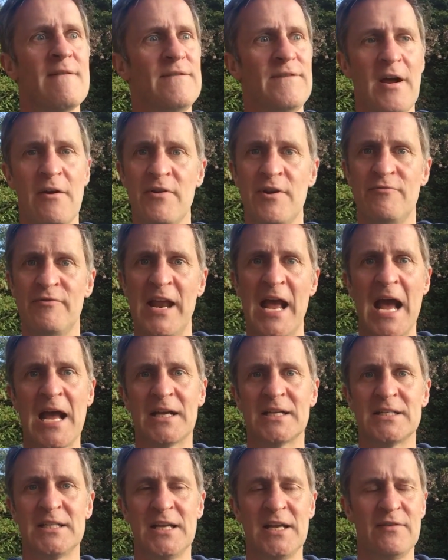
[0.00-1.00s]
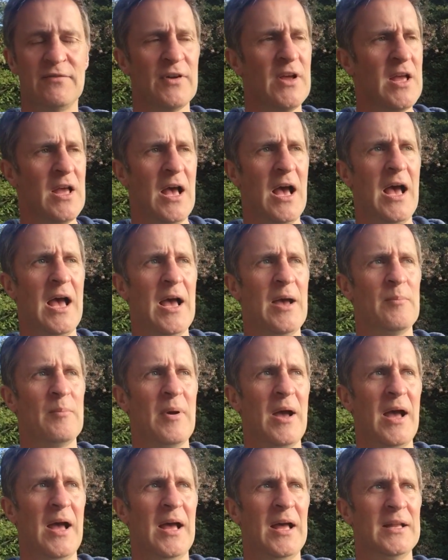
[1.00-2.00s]
very reactive,
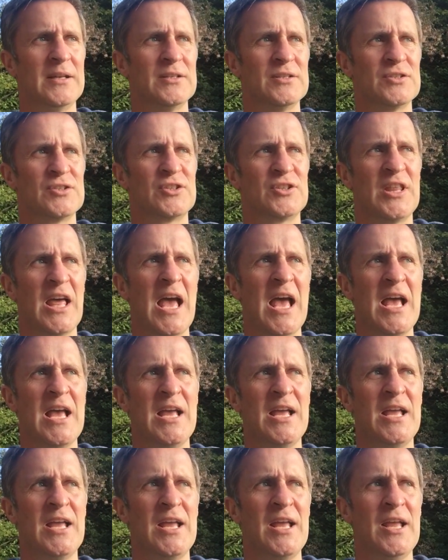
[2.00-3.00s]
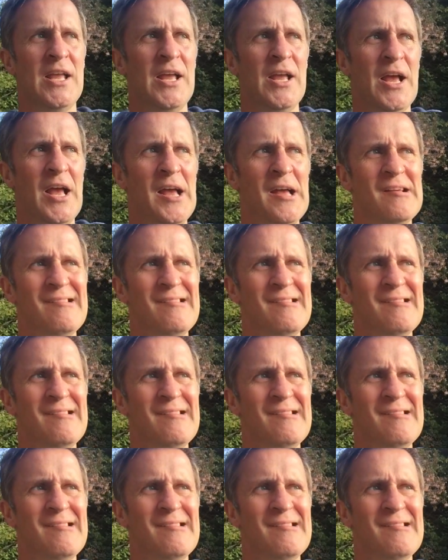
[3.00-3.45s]
and they